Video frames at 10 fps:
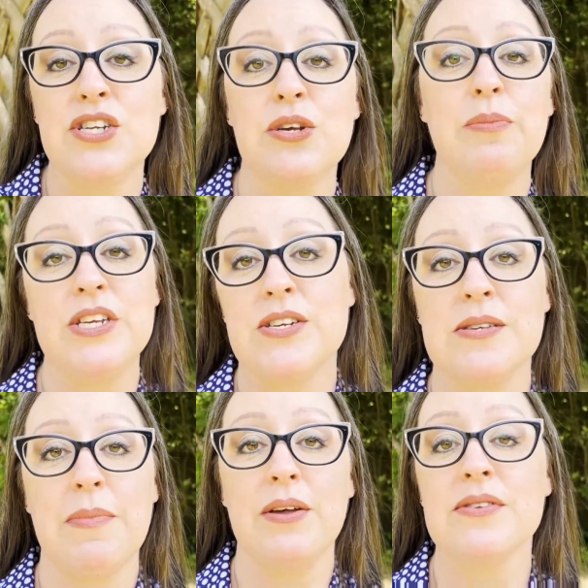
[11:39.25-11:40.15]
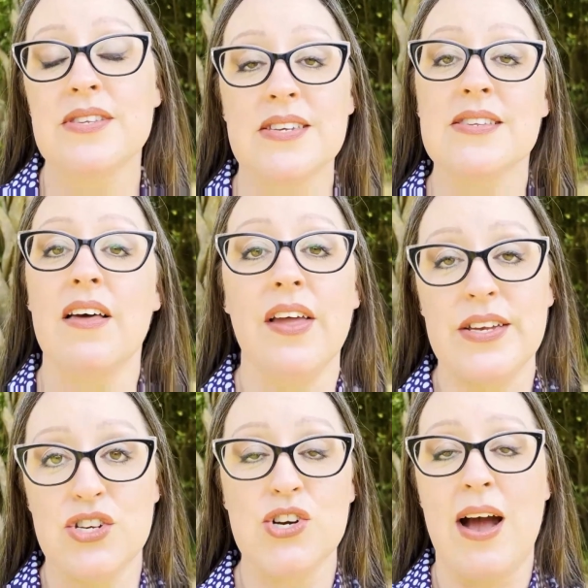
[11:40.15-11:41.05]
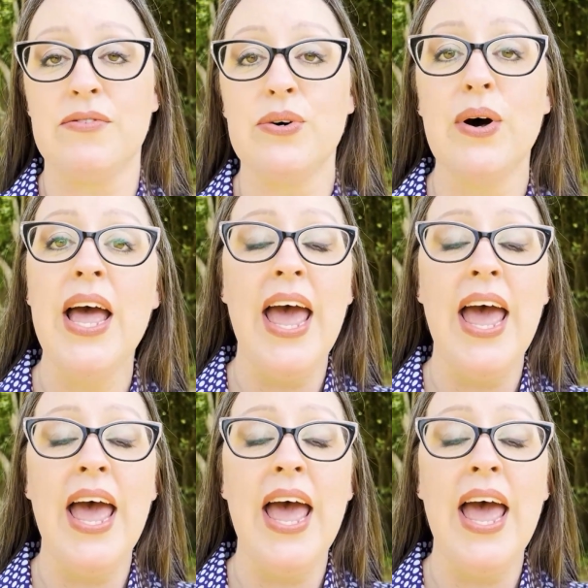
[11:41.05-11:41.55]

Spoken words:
to beaches and mountains, because I like to travel